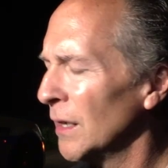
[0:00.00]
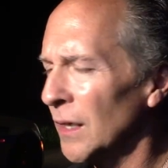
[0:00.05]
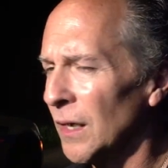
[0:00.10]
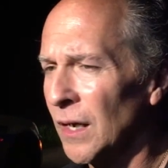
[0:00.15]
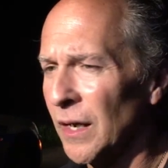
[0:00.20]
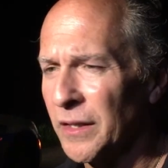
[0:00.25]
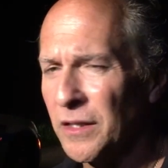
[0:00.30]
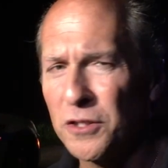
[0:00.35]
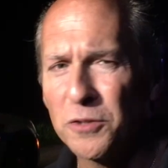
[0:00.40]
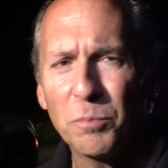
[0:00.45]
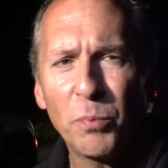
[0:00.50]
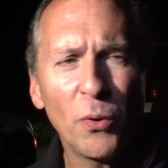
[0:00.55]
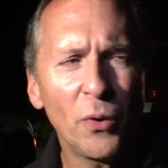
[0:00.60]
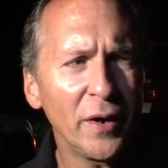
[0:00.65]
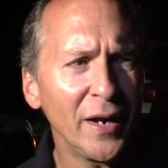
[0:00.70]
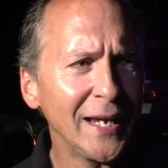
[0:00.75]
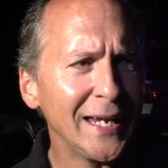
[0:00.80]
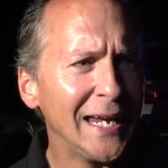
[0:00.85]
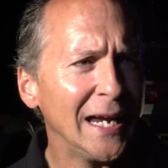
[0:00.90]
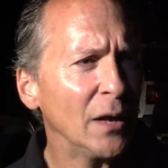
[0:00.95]
Uh, at this
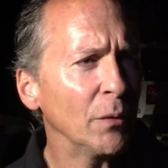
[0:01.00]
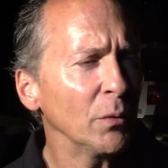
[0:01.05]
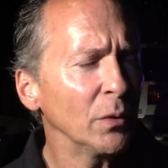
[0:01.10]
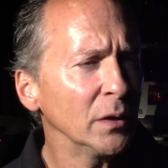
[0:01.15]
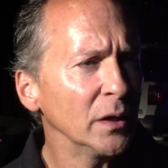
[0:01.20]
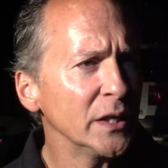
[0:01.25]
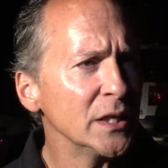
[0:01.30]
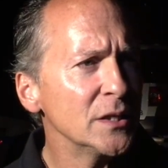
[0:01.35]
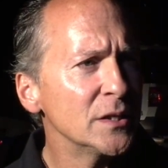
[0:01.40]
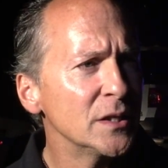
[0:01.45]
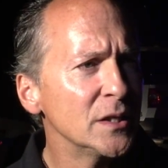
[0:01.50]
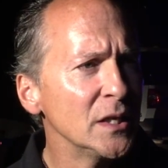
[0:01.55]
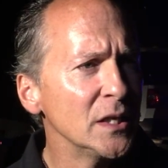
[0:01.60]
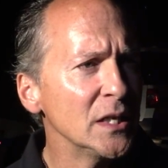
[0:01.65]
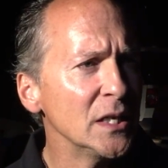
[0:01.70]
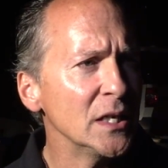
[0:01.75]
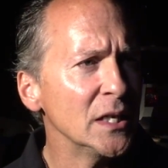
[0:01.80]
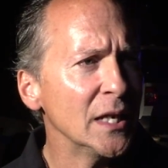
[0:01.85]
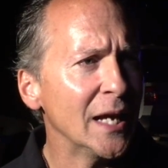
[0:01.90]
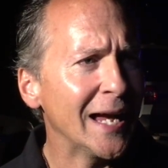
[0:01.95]
point, I can't release
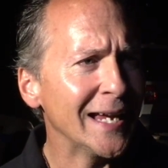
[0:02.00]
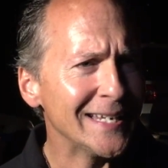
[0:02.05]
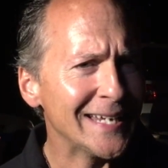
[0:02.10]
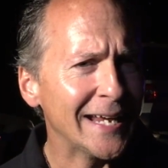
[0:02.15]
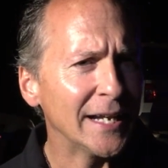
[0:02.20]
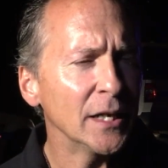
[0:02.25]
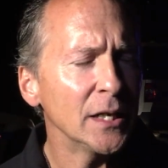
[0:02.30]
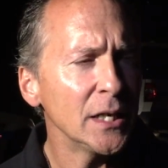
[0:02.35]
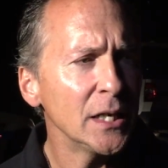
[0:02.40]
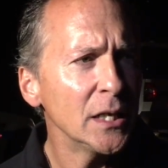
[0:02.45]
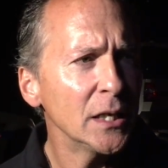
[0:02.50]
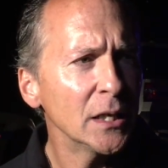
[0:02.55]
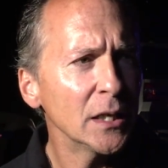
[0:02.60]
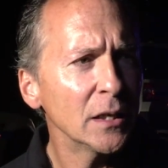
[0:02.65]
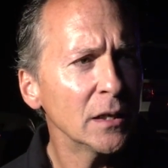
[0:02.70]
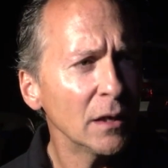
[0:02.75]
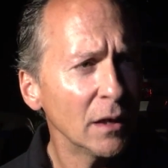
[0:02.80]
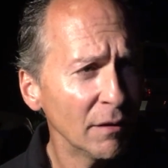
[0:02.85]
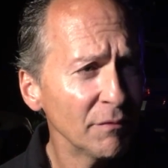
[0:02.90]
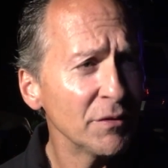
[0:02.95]
the identity
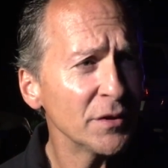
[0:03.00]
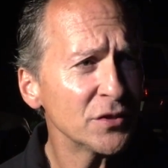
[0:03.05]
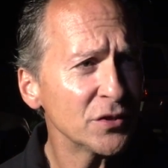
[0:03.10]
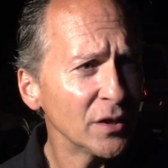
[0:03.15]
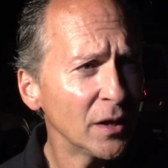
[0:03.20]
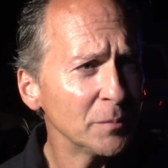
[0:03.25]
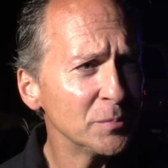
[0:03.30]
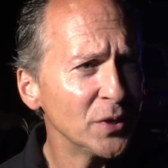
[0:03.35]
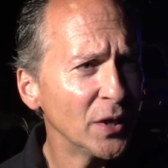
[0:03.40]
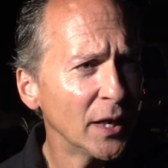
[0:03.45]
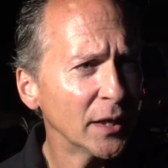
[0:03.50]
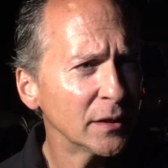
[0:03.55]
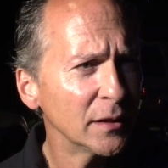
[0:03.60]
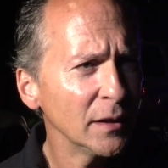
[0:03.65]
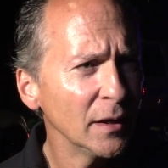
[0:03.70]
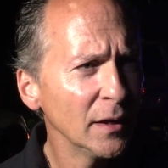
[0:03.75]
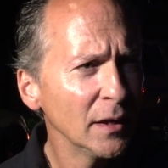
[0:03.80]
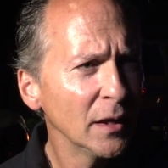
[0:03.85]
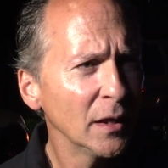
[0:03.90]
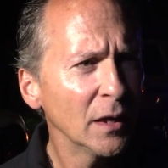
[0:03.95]
of the subject.
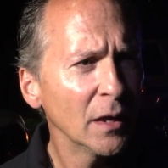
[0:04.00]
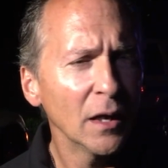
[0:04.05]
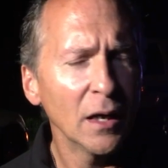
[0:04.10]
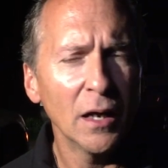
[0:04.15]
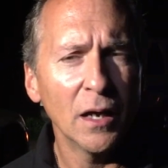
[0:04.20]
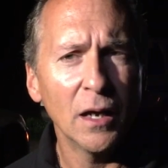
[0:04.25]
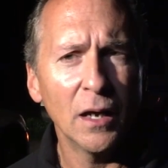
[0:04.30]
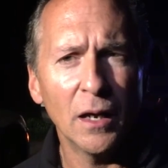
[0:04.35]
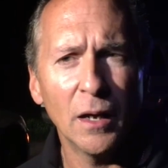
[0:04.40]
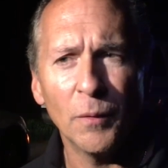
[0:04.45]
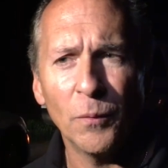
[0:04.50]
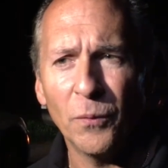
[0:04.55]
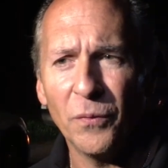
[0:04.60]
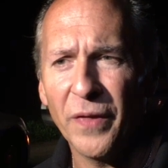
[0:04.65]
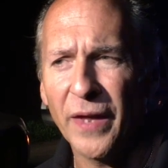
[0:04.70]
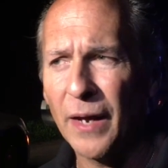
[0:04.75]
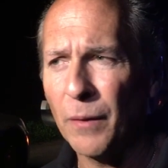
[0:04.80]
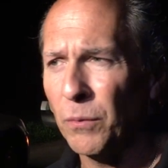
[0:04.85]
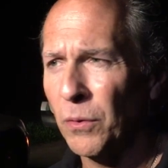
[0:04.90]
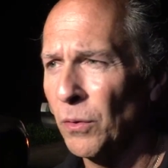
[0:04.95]

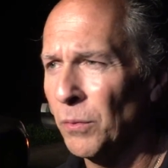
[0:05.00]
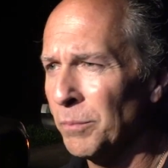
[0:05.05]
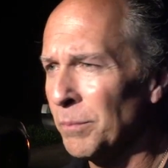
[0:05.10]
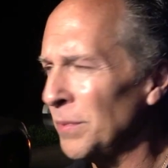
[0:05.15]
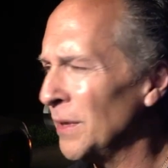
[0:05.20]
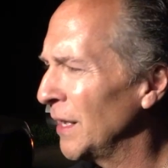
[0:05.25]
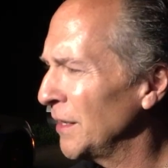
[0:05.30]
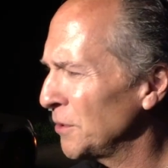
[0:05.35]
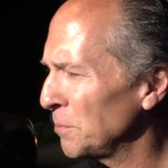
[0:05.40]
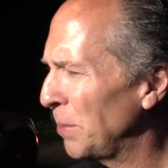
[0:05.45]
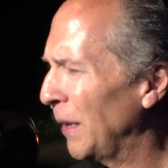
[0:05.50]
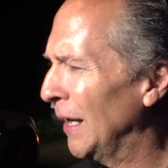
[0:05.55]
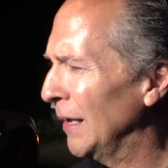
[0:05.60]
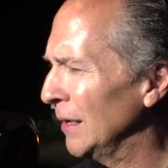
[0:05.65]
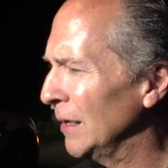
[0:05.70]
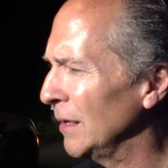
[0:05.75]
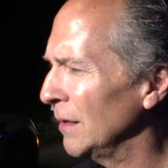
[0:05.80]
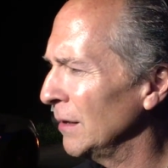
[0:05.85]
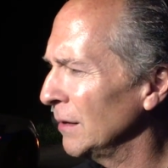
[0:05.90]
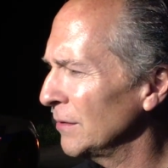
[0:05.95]
Um, that will, that's
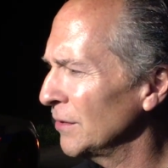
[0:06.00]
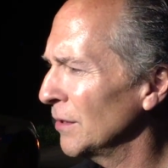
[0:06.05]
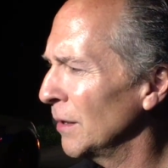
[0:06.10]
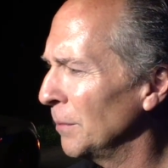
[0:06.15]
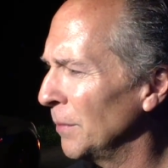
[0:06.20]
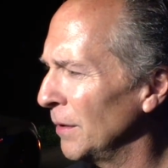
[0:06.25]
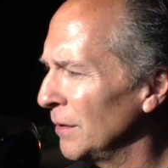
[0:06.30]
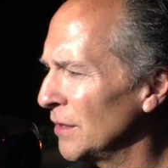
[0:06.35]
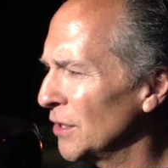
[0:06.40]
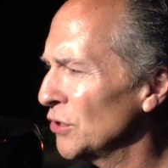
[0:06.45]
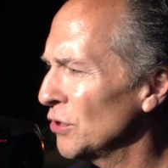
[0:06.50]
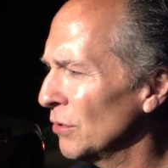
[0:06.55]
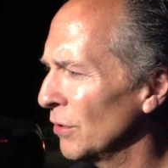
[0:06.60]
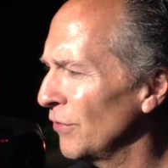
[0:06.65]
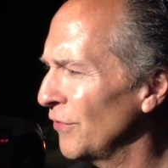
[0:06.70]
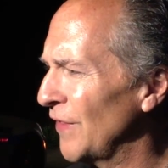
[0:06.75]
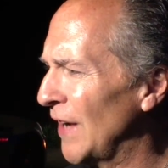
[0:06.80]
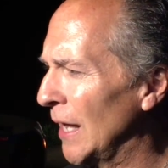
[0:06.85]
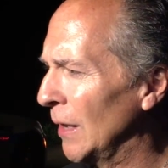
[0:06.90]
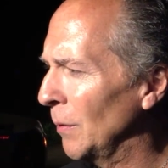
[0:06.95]
pending some
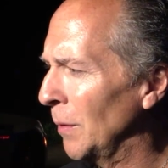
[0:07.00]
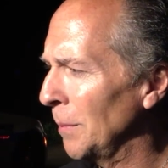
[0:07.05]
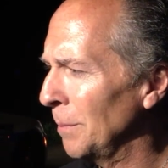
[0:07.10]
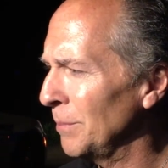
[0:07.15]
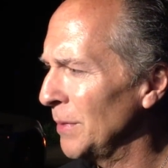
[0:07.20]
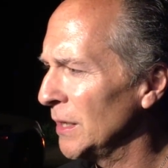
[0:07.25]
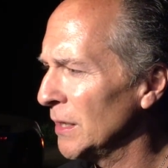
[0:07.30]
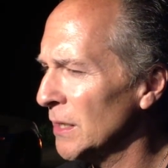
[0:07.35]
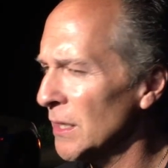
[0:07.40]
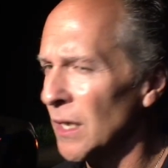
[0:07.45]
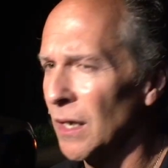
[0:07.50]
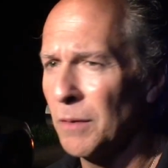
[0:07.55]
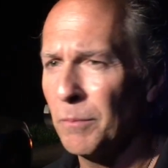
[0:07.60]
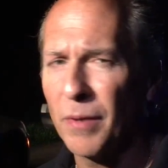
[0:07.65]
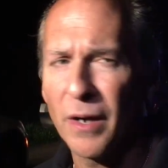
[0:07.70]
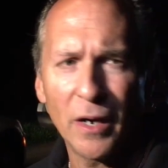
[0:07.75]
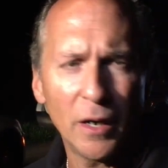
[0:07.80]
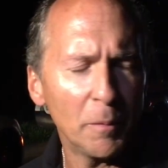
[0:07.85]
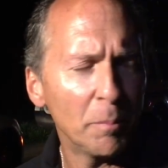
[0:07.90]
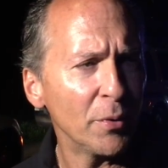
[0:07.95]
additional follow-up being done
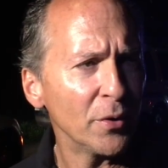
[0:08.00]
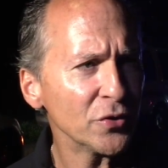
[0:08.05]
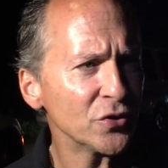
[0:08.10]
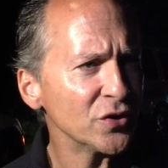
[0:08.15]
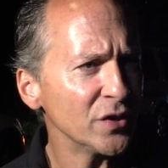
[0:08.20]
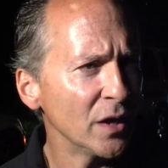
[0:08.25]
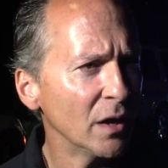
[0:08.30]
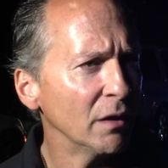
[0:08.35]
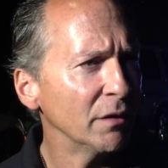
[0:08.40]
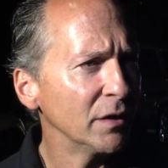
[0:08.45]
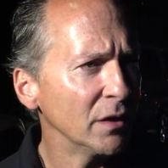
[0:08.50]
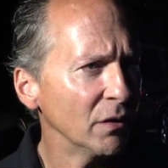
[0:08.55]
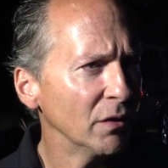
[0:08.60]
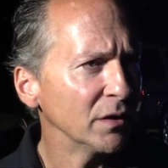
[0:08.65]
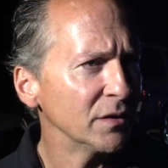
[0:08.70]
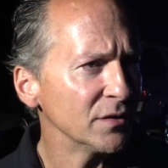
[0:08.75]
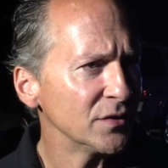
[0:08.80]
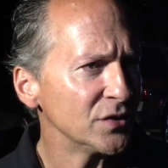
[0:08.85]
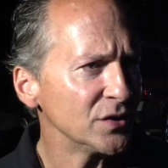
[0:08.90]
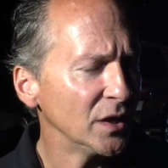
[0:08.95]
by our personnel here
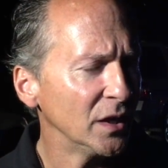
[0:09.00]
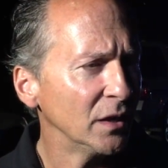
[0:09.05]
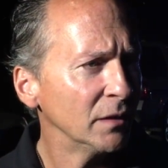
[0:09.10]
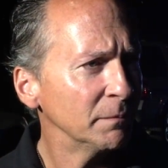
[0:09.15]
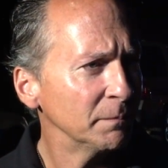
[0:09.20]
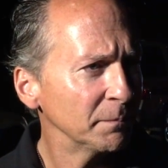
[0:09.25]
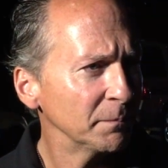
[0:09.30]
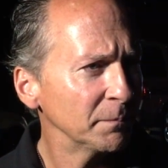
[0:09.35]
at the scene.